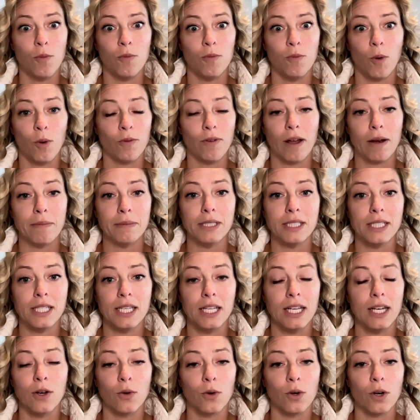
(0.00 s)
more vitamin C
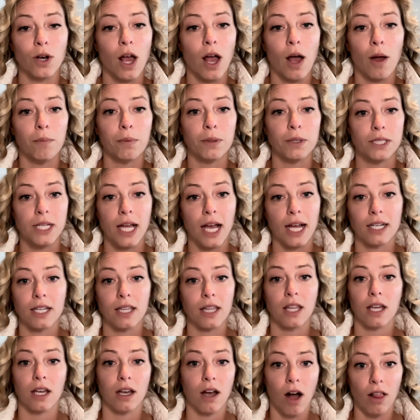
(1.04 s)
in order to help protect
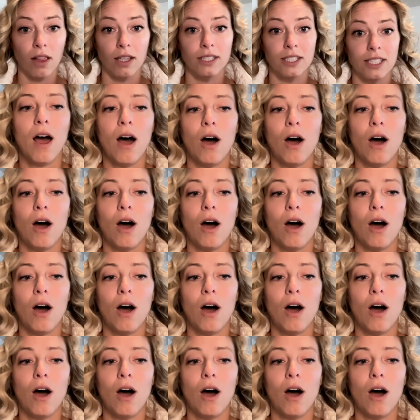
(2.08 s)
the collagen.